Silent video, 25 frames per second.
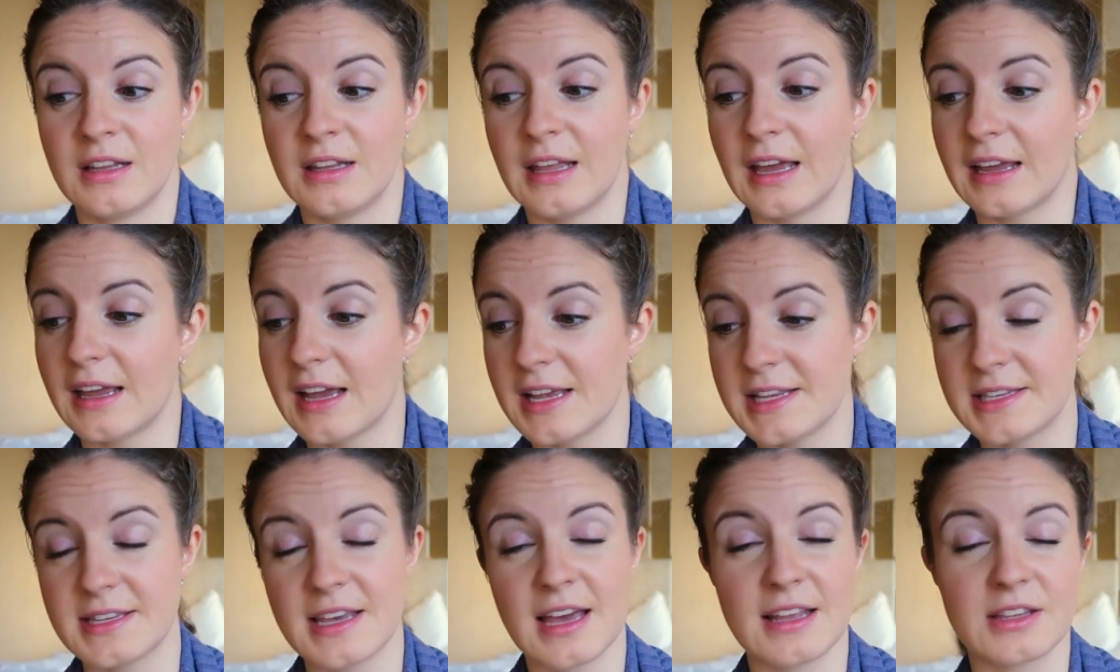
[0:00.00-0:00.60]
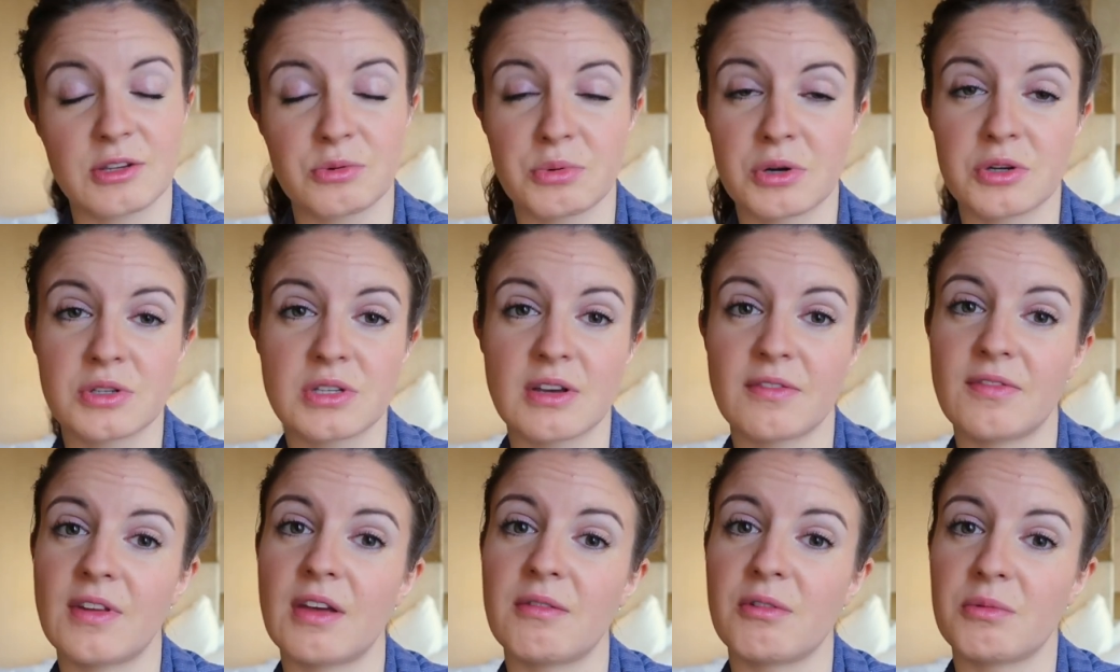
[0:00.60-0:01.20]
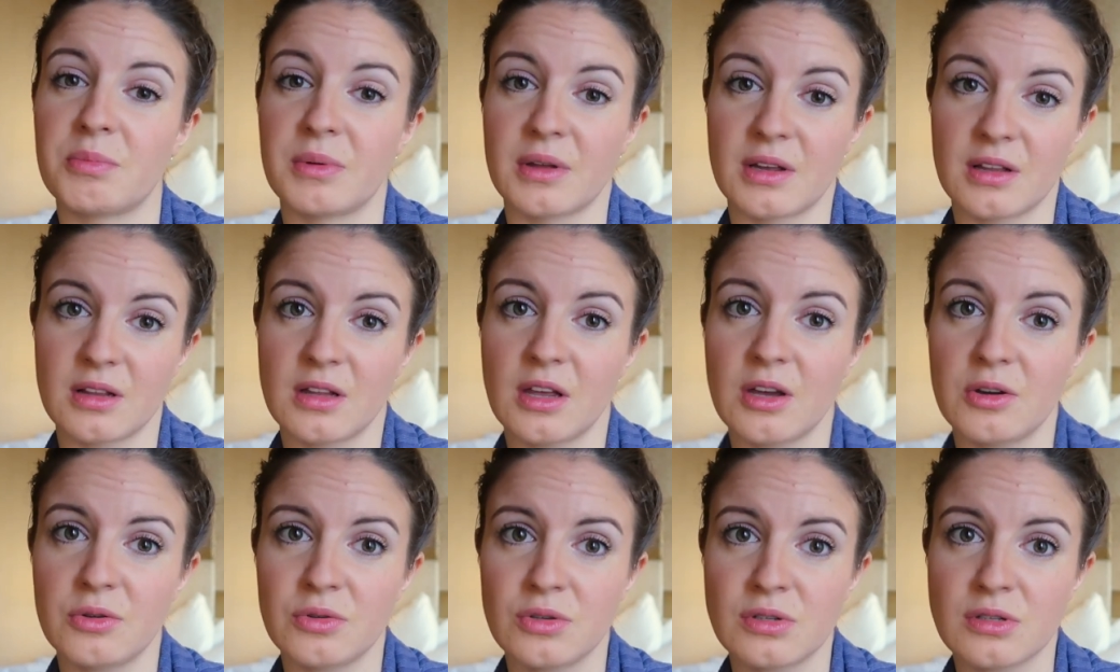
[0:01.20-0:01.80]
like I said, the roads have never been
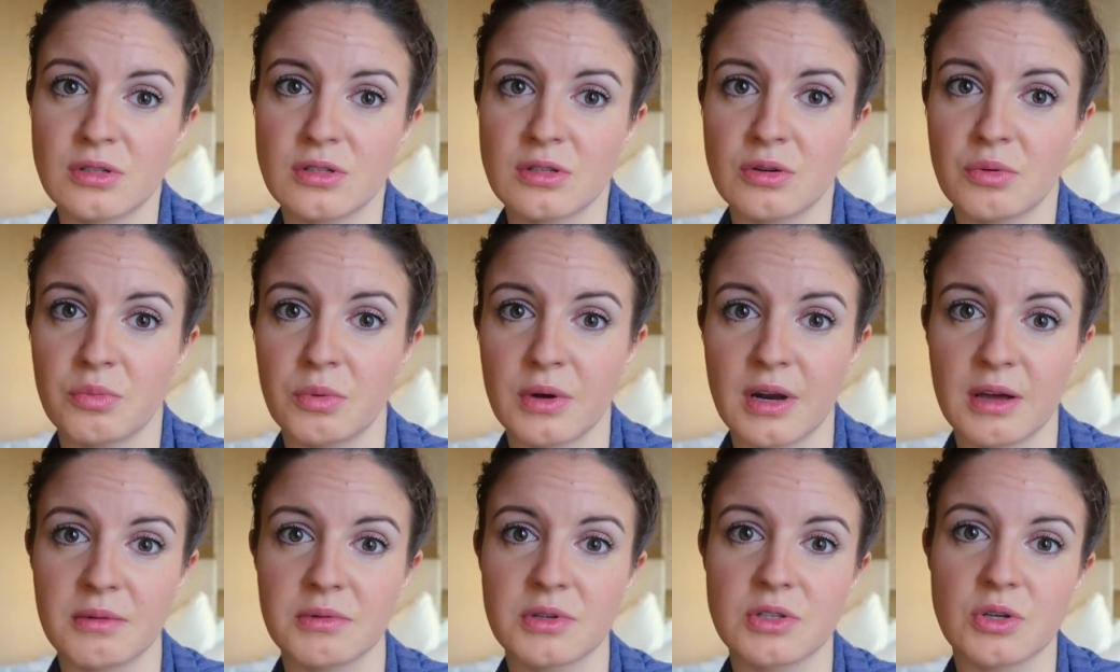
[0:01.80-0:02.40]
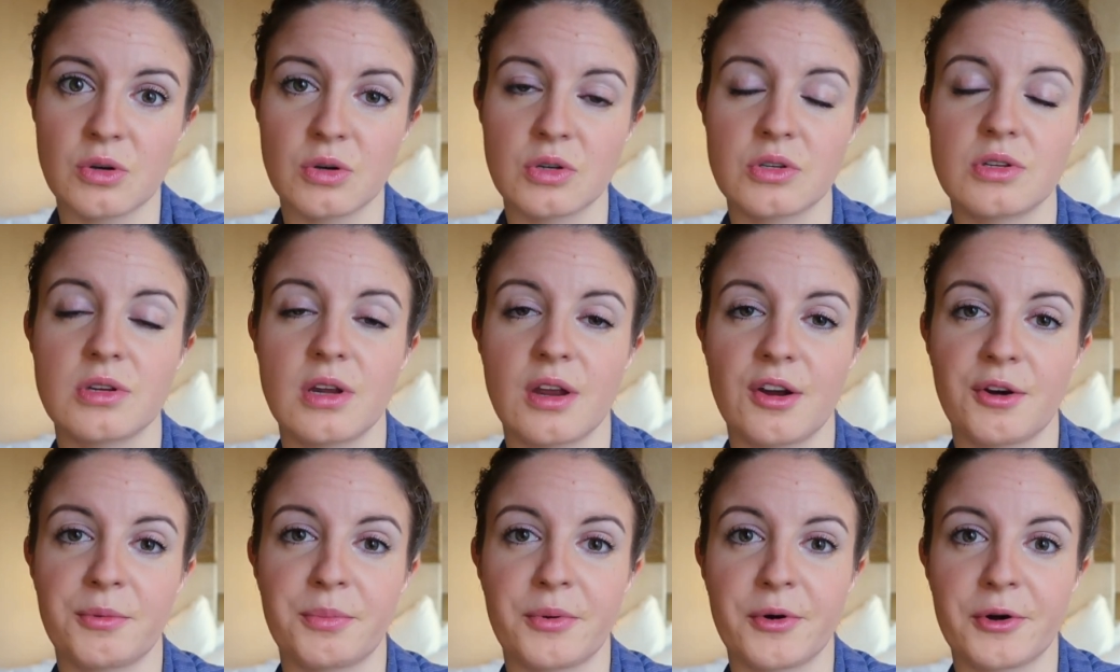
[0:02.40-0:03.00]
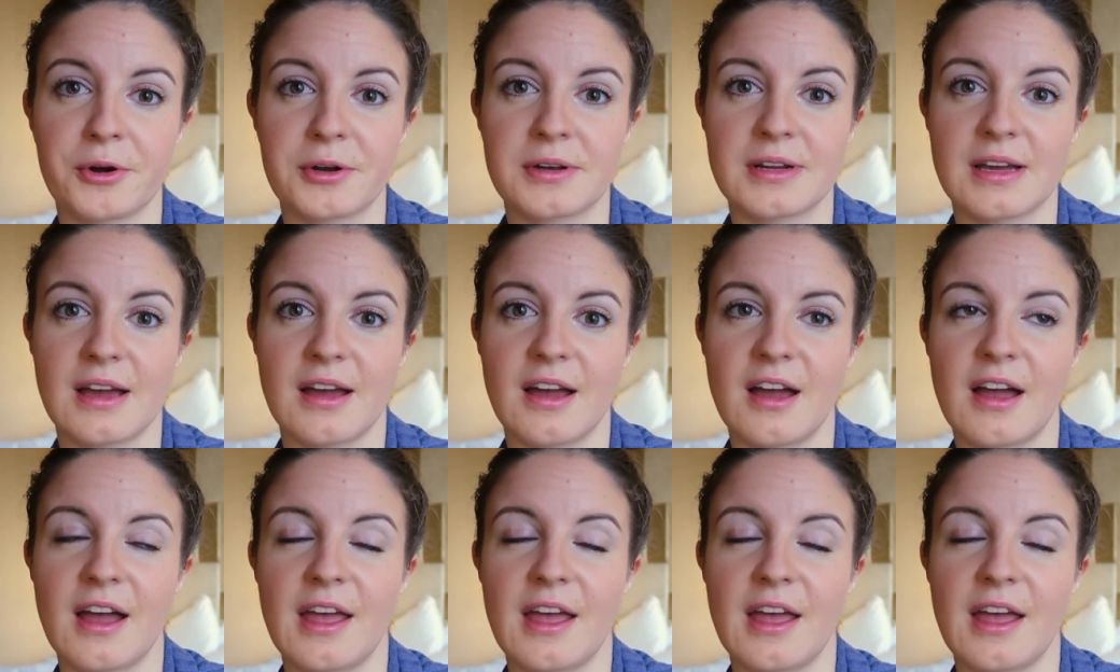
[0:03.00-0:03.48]
closed when I was going to the airport.